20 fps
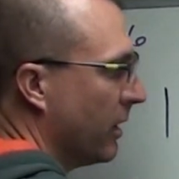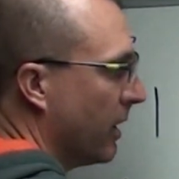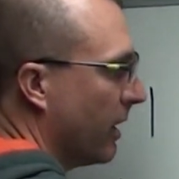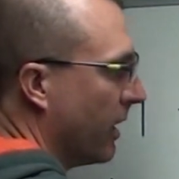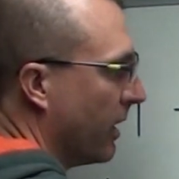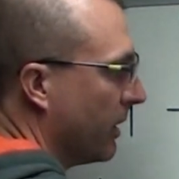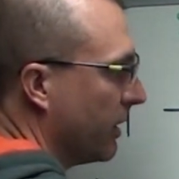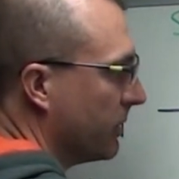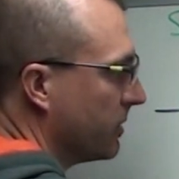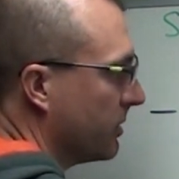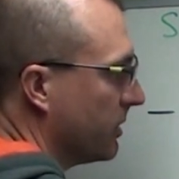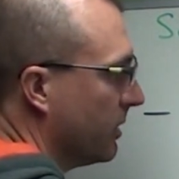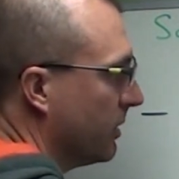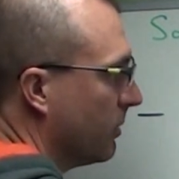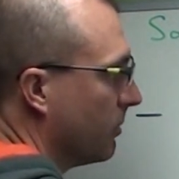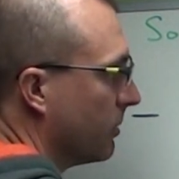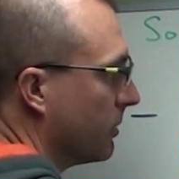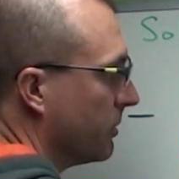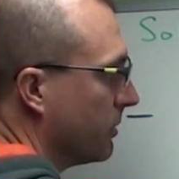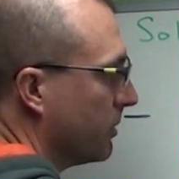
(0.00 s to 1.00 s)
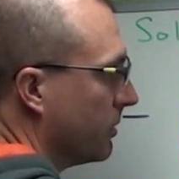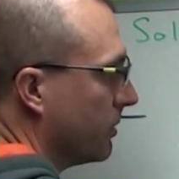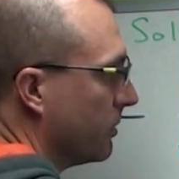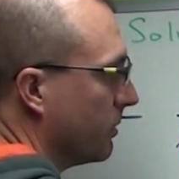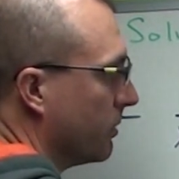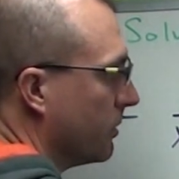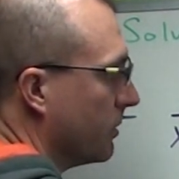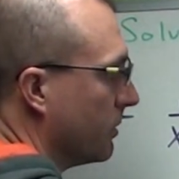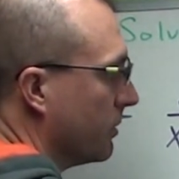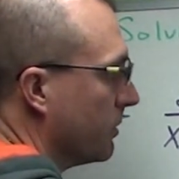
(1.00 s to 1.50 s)
And it's equal to
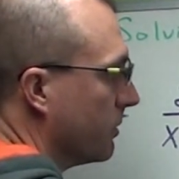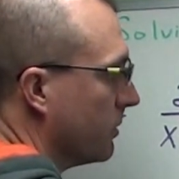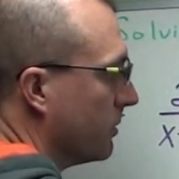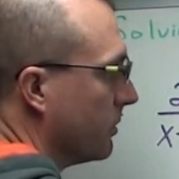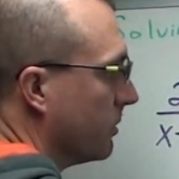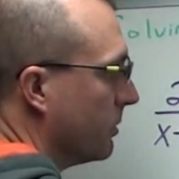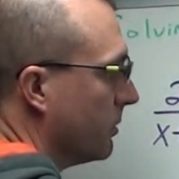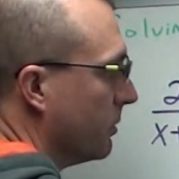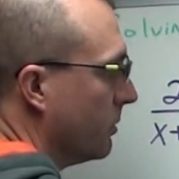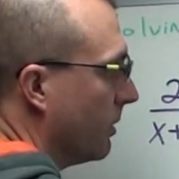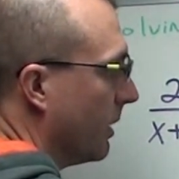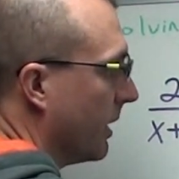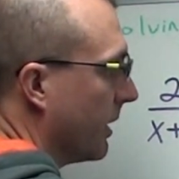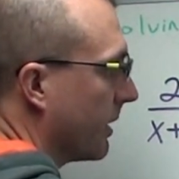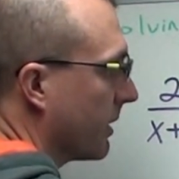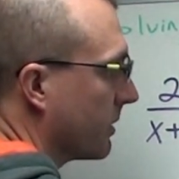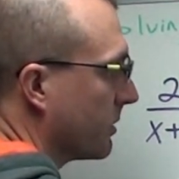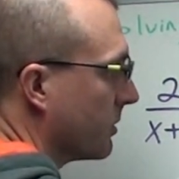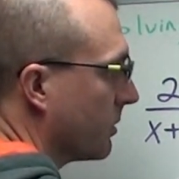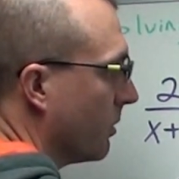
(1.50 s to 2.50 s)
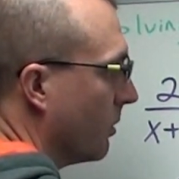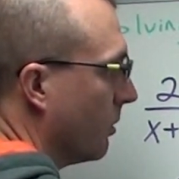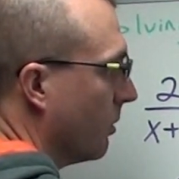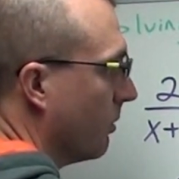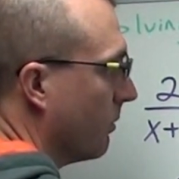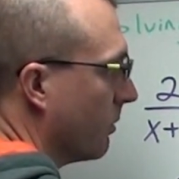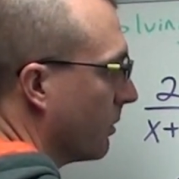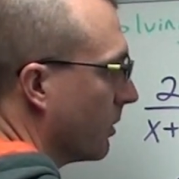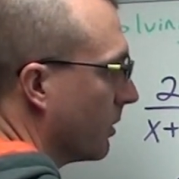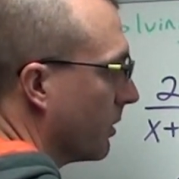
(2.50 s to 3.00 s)
2x
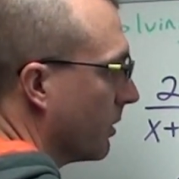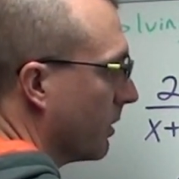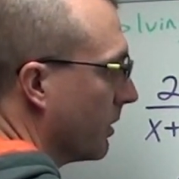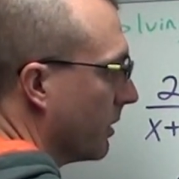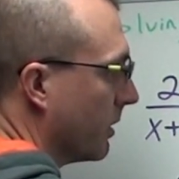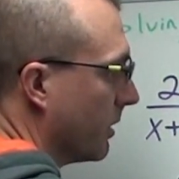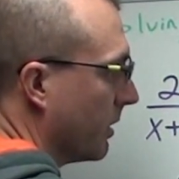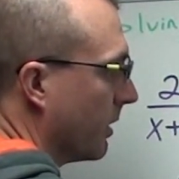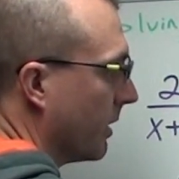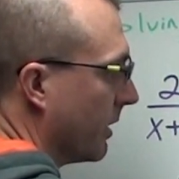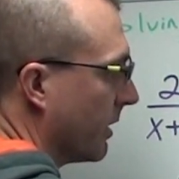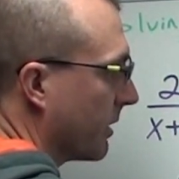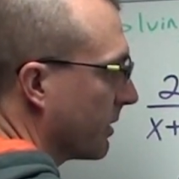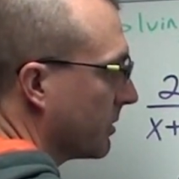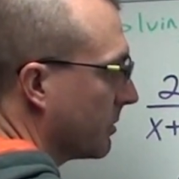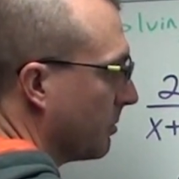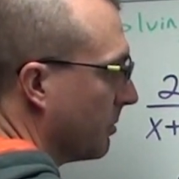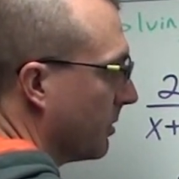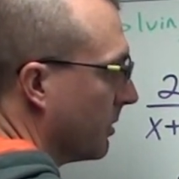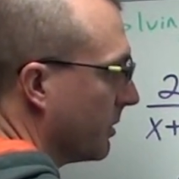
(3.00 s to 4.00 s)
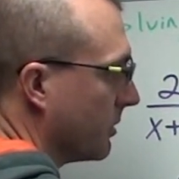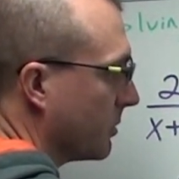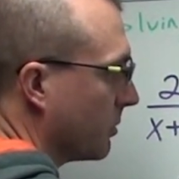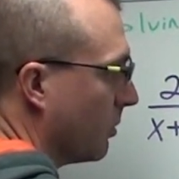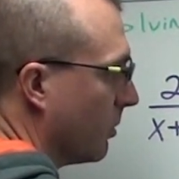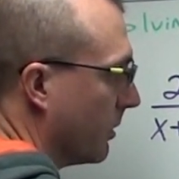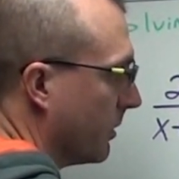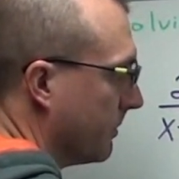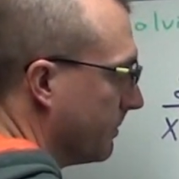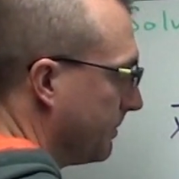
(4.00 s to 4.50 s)
over x plus
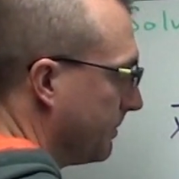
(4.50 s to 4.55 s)
1.